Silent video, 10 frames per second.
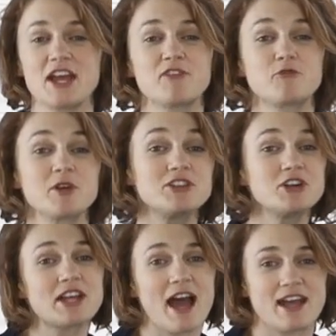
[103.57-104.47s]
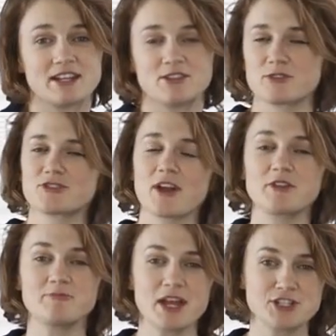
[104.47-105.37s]
If we look at it or try
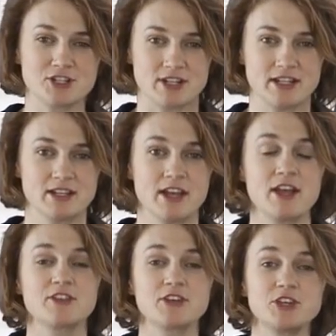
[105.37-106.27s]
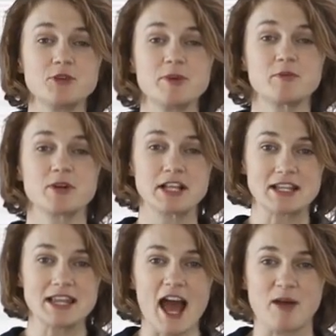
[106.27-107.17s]
to measure it, the qubit will
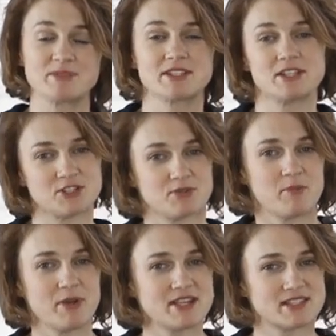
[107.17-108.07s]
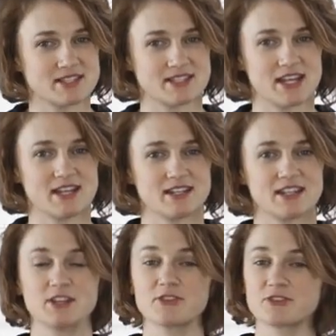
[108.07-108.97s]
collapse into a basic state,
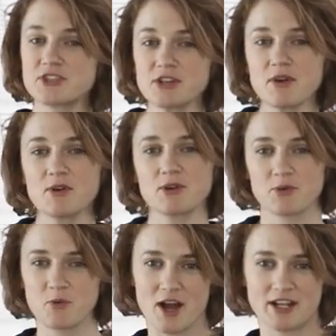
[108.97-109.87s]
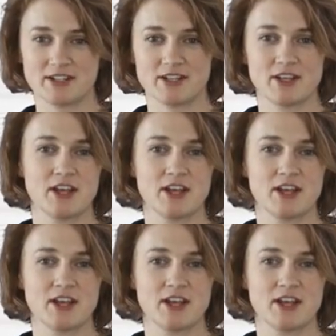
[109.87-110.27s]
either 0 or 1.